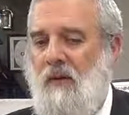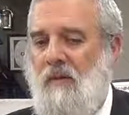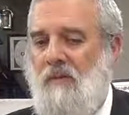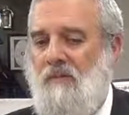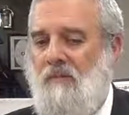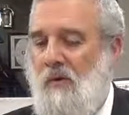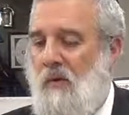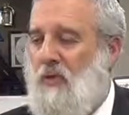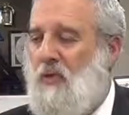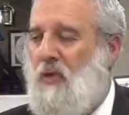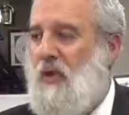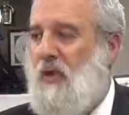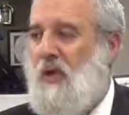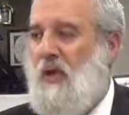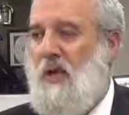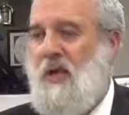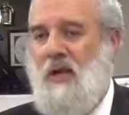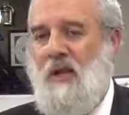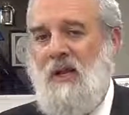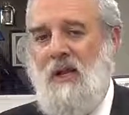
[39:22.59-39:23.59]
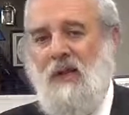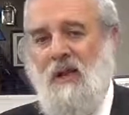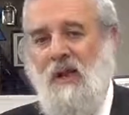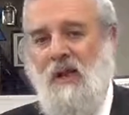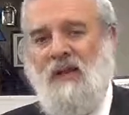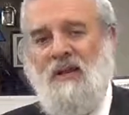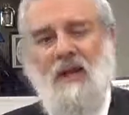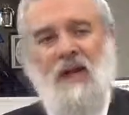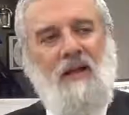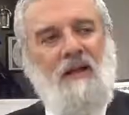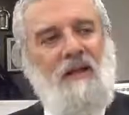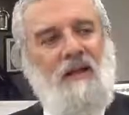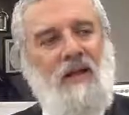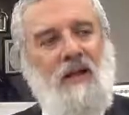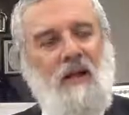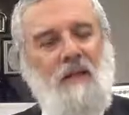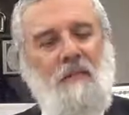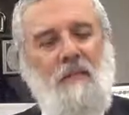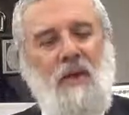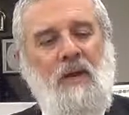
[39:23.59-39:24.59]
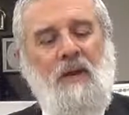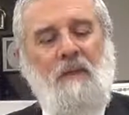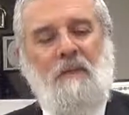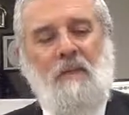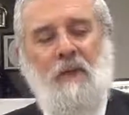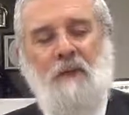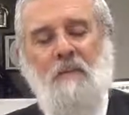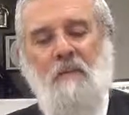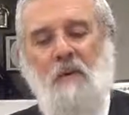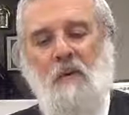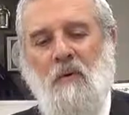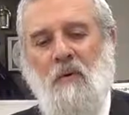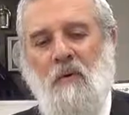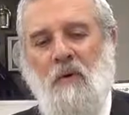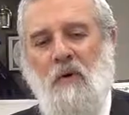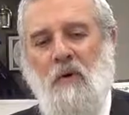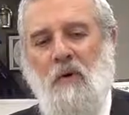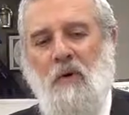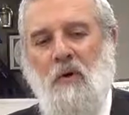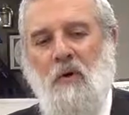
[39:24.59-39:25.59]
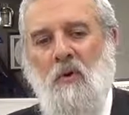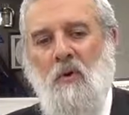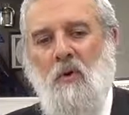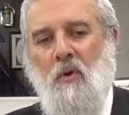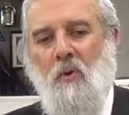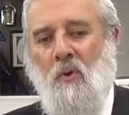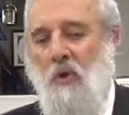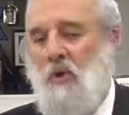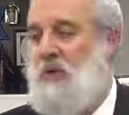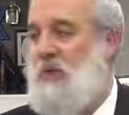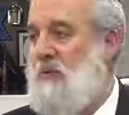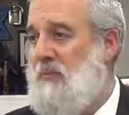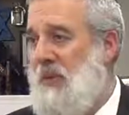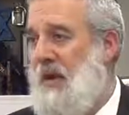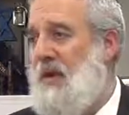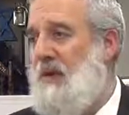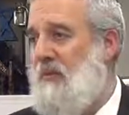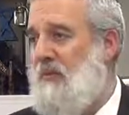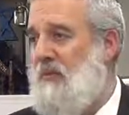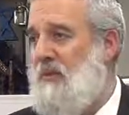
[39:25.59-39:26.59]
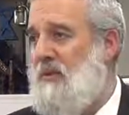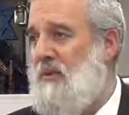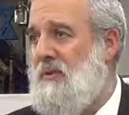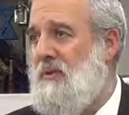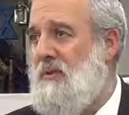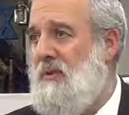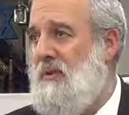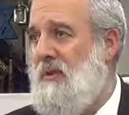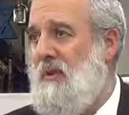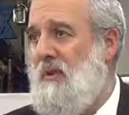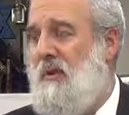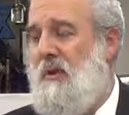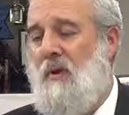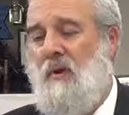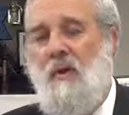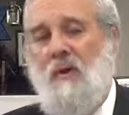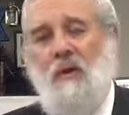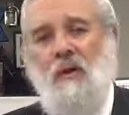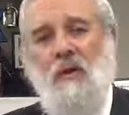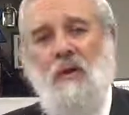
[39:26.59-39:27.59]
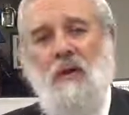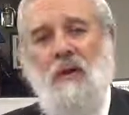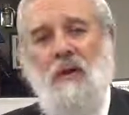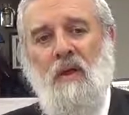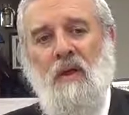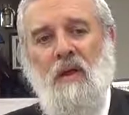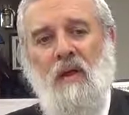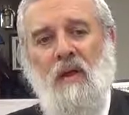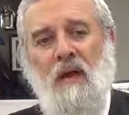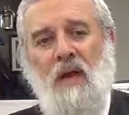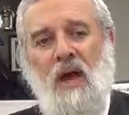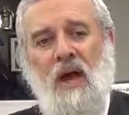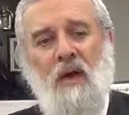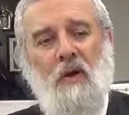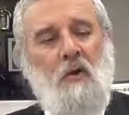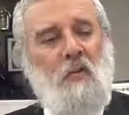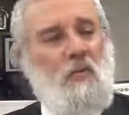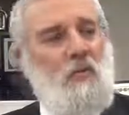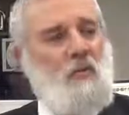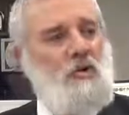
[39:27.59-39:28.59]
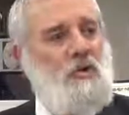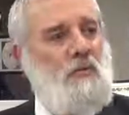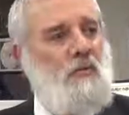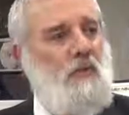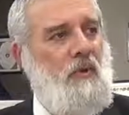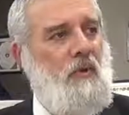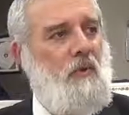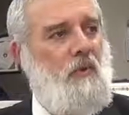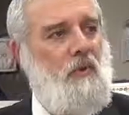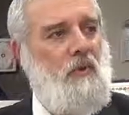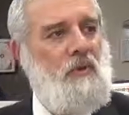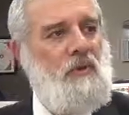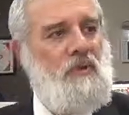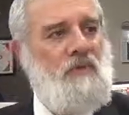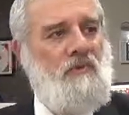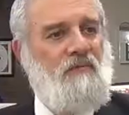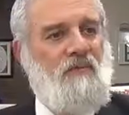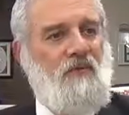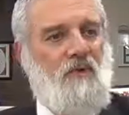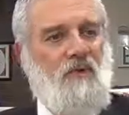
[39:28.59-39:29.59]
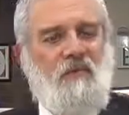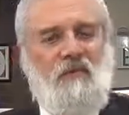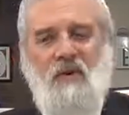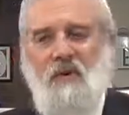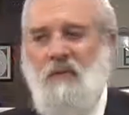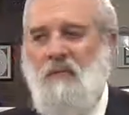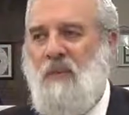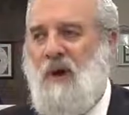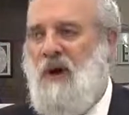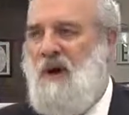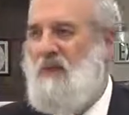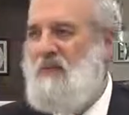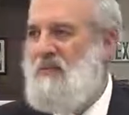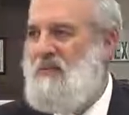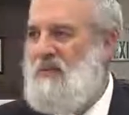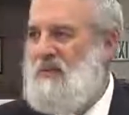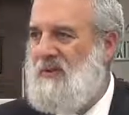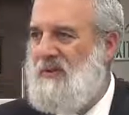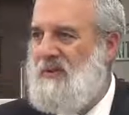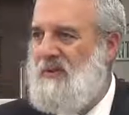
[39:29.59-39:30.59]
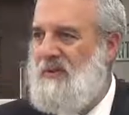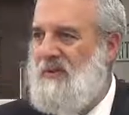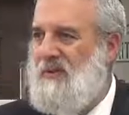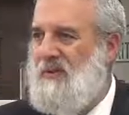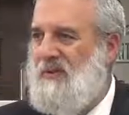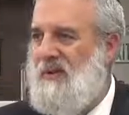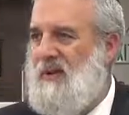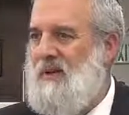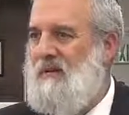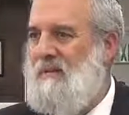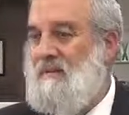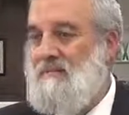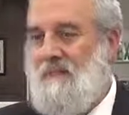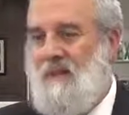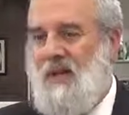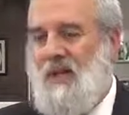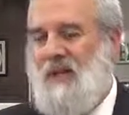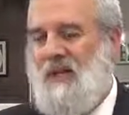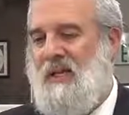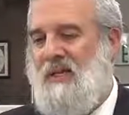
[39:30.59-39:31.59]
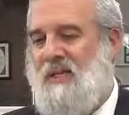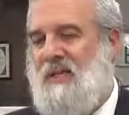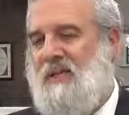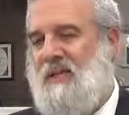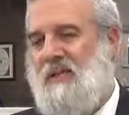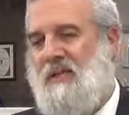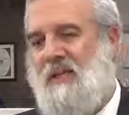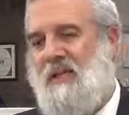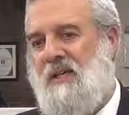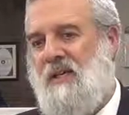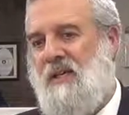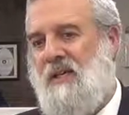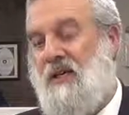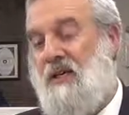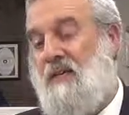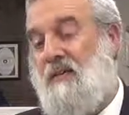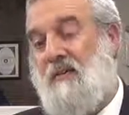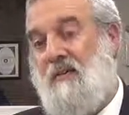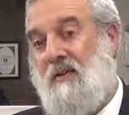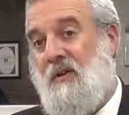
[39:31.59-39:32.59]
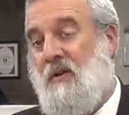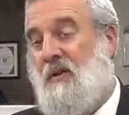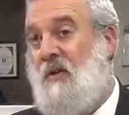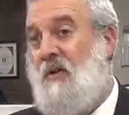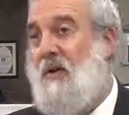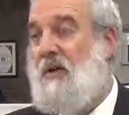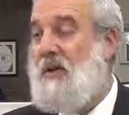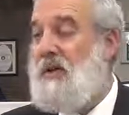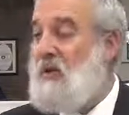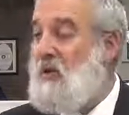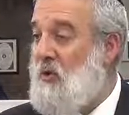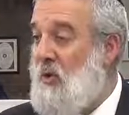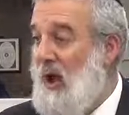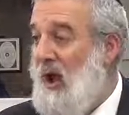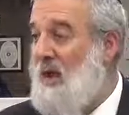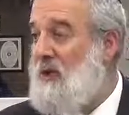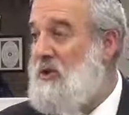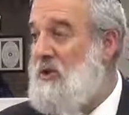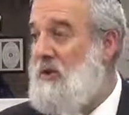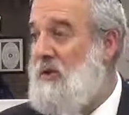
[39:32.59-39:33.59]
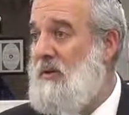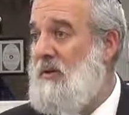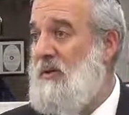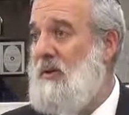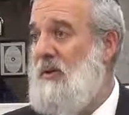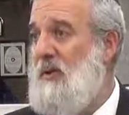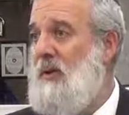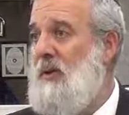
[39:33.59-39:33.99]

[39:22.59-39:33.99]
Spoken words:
Unfortunately, at that time, many people worshipped idols. Idol worshipping was a very, very powerful, I guess you can call it attraction.